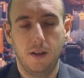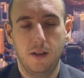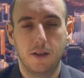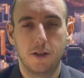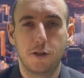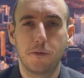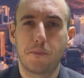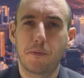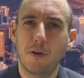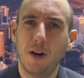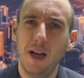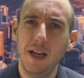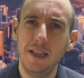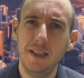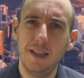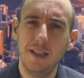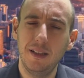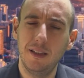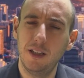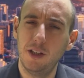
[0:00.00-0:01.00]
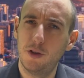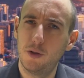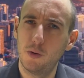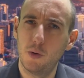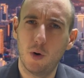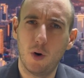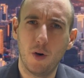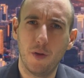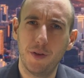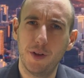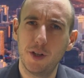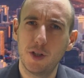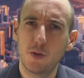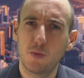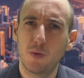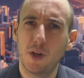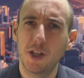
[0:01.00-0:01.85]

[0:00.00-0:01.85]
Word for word: Surprisingly, through all this,